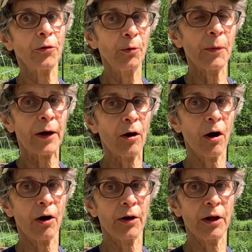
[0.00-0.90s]
through my
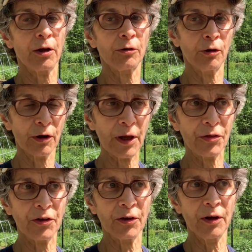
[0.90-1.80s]
garden, look at
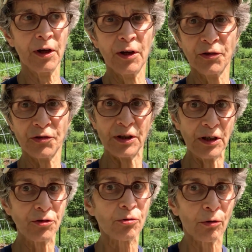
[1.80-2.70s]
the
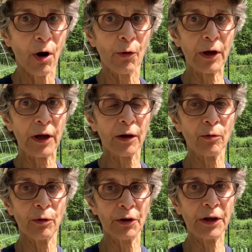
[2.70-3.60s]
seeds growing
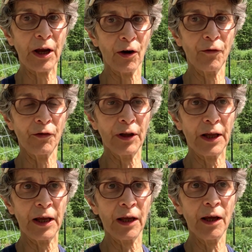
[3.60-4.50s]
really
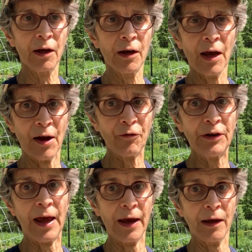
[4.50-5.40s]
carefully every
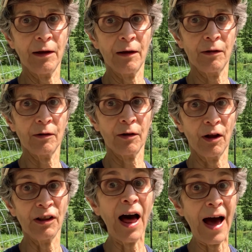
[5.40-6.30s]
day, a
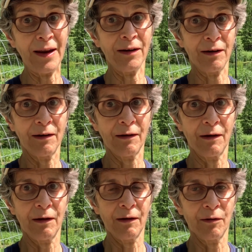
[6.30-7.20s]
lot,
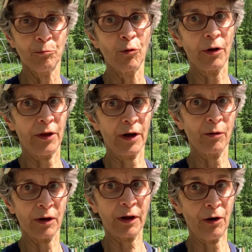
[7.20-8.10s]
more than I
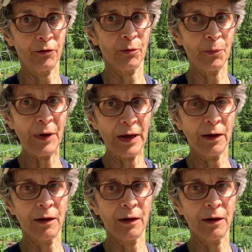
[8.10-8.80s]
cared to admit.